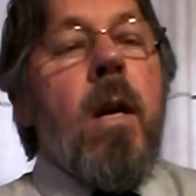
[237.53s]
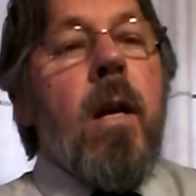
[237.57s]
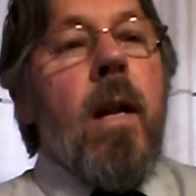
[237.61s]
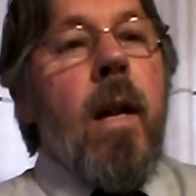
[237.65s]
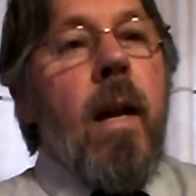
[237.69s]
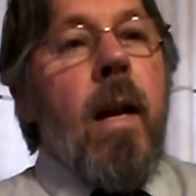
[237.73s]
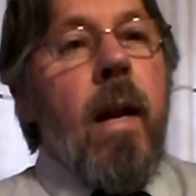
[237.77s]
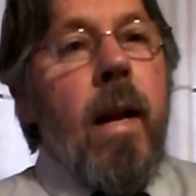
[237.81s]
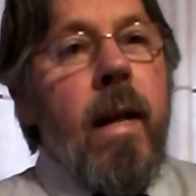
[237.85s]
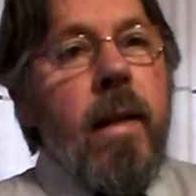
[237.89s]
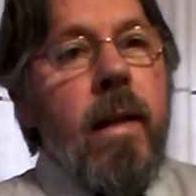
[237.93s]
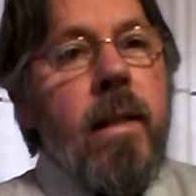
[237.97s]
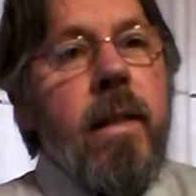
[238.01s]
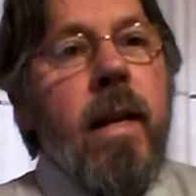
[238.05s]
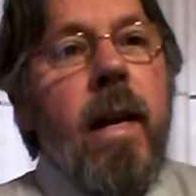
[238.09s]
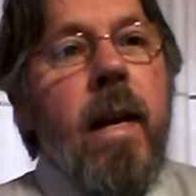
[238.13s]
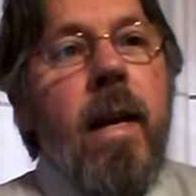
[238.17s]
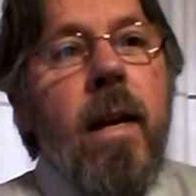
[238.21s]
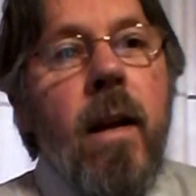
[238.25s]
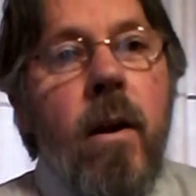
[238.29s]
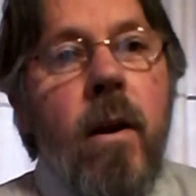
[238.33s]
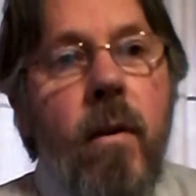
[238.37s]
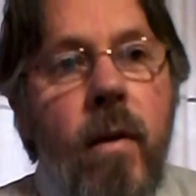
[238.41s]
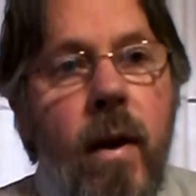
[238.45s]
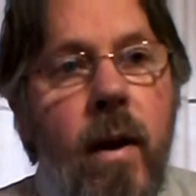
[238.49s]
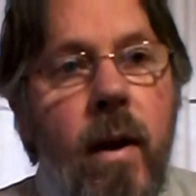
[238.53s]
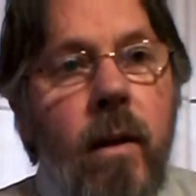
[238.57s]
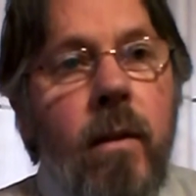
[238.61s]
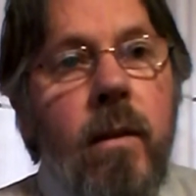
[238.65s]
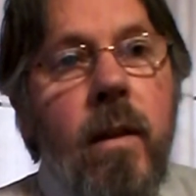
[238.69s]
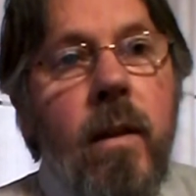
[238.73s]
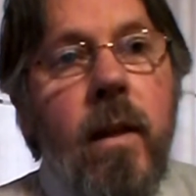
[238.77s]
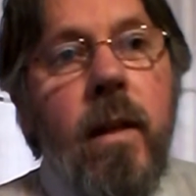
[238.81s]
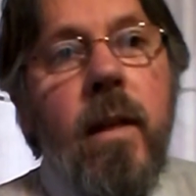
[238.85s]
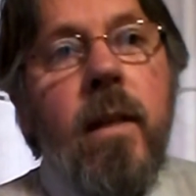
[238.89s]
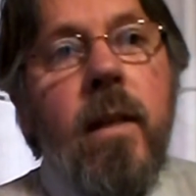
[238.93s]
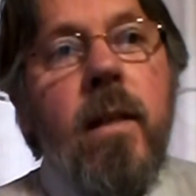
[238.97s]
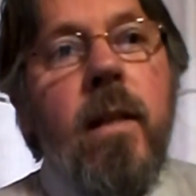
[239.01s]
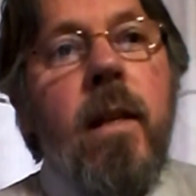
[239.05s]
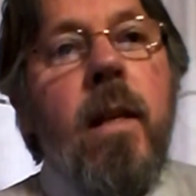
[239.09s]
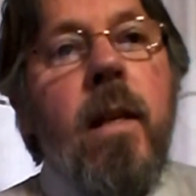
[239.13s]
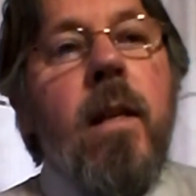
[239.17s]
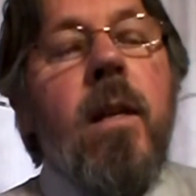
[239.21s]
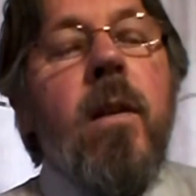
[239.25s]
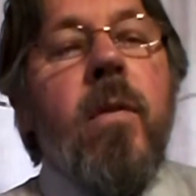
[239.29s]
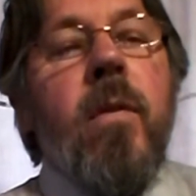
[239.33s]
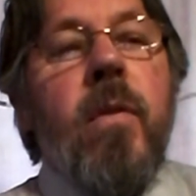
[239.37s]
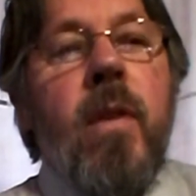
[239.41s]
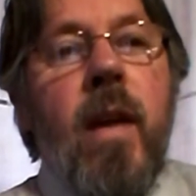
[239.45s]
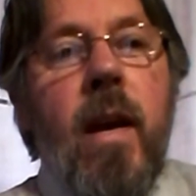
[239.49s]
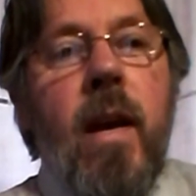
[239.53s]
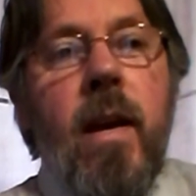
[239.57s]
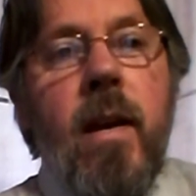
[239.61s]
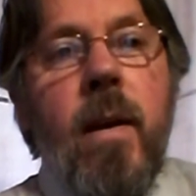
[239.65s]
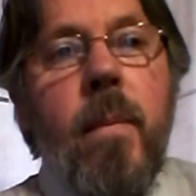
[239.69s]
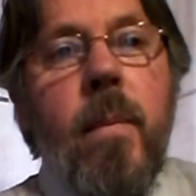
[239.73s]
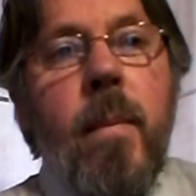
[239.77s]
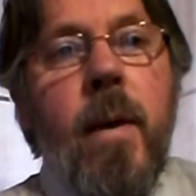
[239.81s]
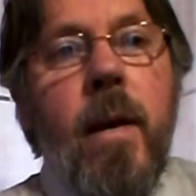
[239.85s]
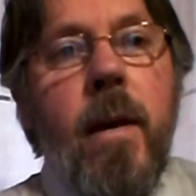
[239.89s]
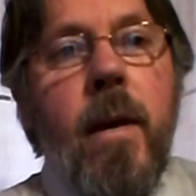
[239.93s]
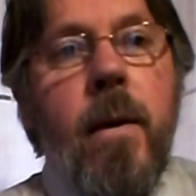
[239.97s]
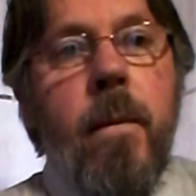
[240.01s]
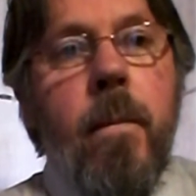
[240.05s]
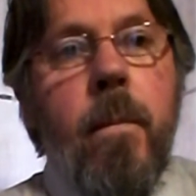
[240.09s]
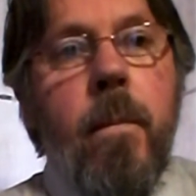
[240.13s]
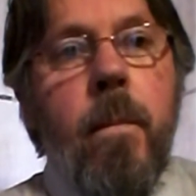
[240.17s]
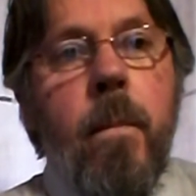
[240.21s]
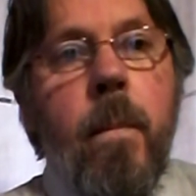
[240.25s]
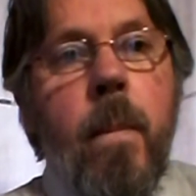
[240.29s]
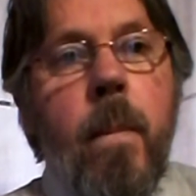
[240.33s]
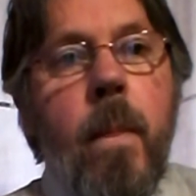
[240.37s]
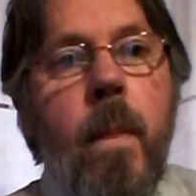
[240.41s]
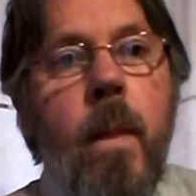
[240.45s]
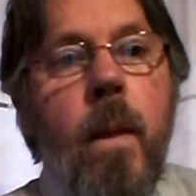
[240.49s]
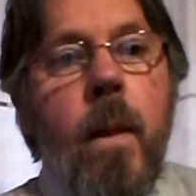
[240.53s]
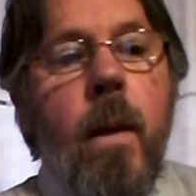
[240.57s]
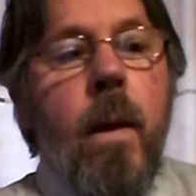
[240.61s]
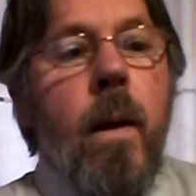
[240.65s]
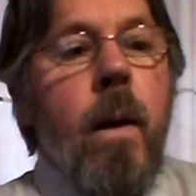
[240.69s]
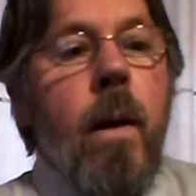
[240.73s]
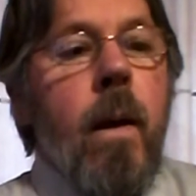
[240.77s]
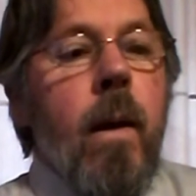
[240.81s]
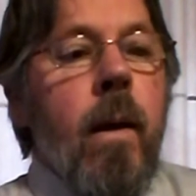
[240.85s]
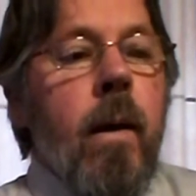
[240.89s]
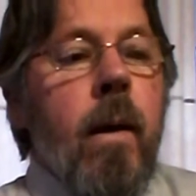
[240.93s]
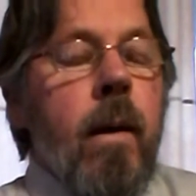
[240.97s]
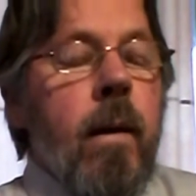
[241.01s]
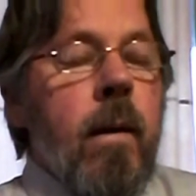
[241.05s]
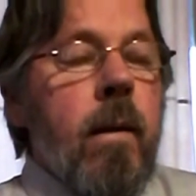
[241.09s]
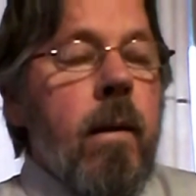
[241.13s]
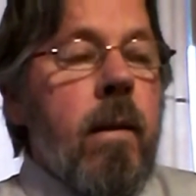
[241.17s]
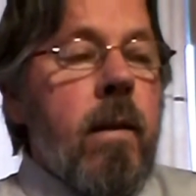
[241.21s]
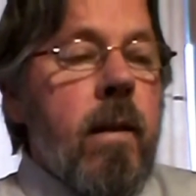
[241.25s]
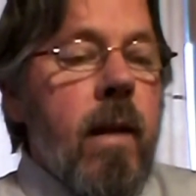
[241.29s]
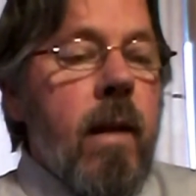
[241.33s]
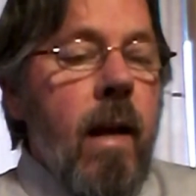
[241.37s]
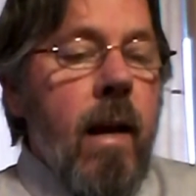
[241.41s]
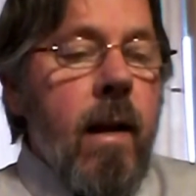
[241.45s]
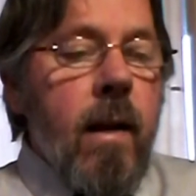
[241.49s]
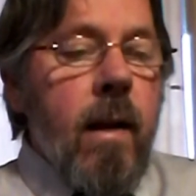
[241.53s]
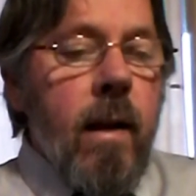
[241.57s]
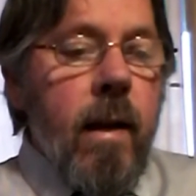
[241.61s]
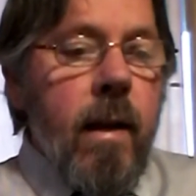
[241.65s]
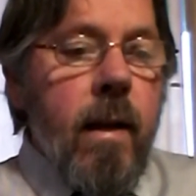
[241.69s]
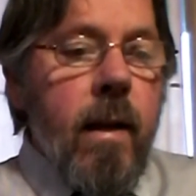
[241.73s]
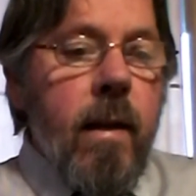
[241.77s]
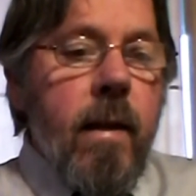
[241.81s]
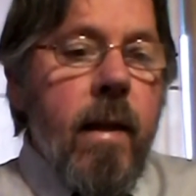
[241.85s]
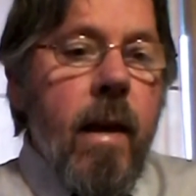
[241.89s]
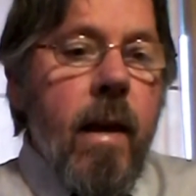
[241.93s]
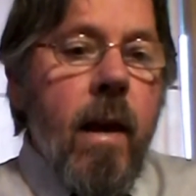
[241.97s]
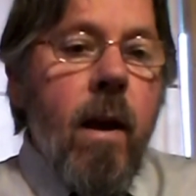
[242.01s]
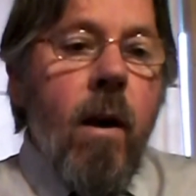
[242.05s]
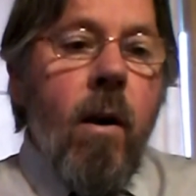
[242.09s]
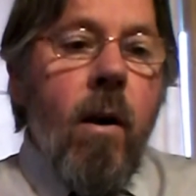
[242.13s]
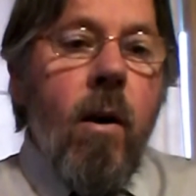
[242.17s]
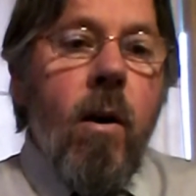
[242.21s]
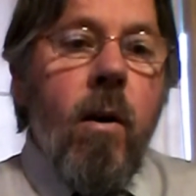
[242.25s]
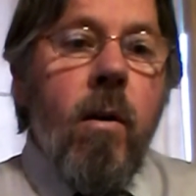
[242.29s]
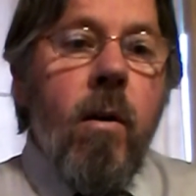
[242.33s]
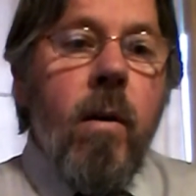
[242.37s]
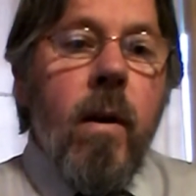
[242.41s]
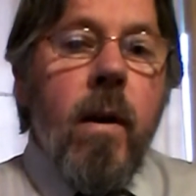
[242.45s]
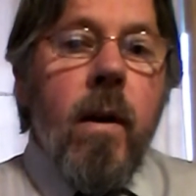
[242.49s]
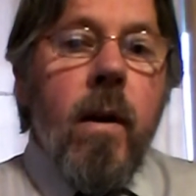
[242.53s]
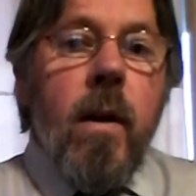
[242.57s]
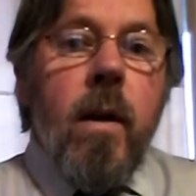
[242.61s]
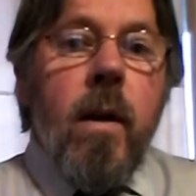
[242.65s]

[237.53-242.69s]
Let's get around the deceit of the enemy. Sadly, there are